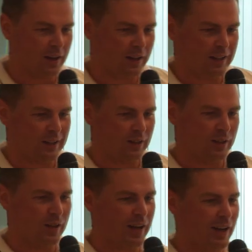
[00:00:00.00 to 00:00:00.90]

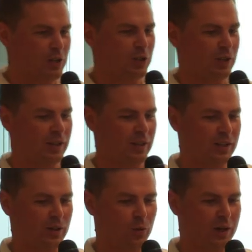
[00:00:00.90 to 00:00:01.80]
I
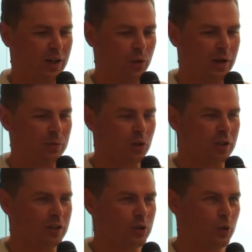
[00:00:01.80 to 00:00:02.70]
actually, when I'm
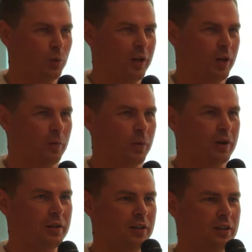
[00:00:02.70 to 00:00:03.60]
talking to my
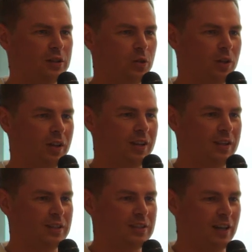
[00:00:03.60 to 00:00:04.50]
partners or
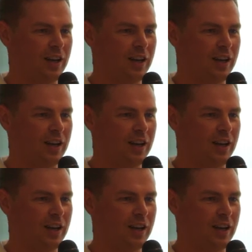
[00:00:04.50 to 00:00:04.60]
clients,